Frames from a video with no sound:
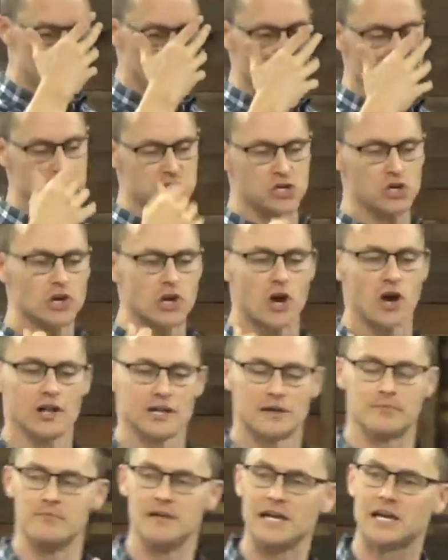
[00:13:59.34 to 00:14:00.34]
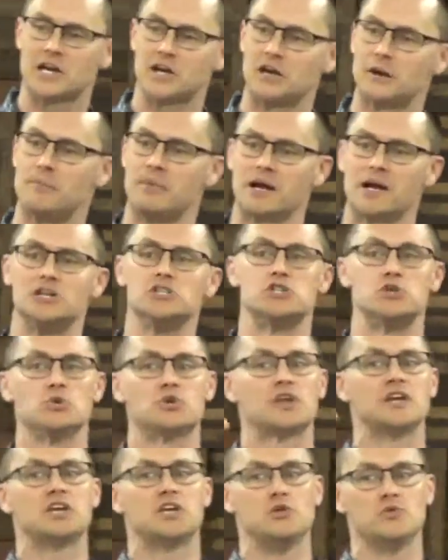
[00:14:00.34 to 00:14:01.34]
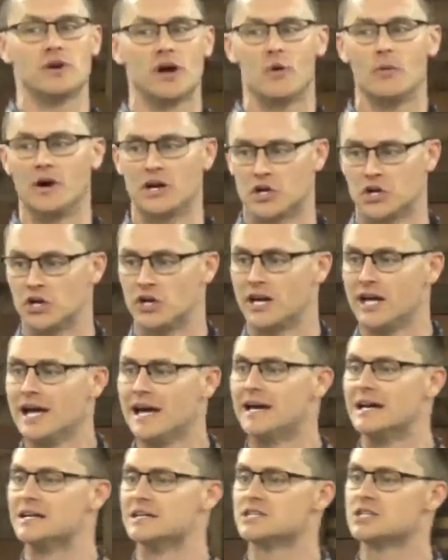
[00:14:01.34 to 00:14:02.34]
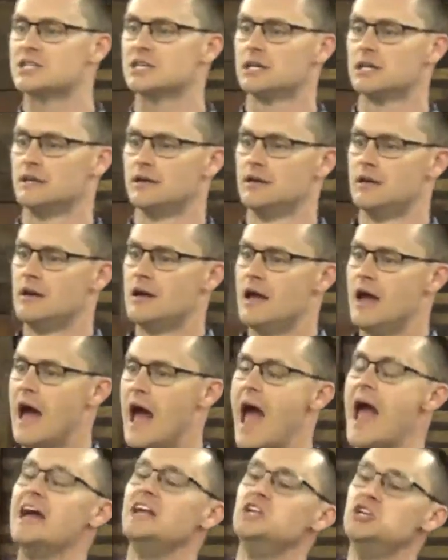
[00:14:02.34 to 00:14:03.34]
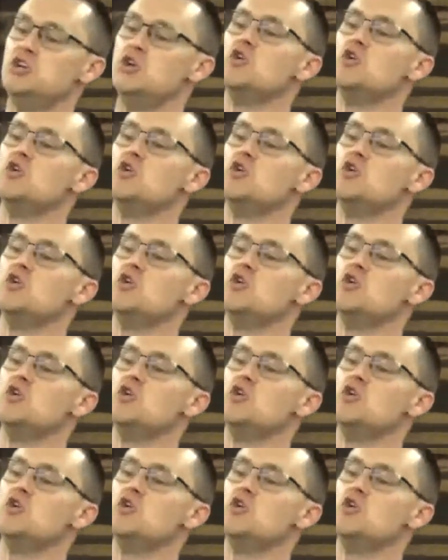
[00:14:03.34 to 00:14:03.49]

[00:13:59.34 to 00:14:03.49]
says, you're calling me good because you think you know what good is, and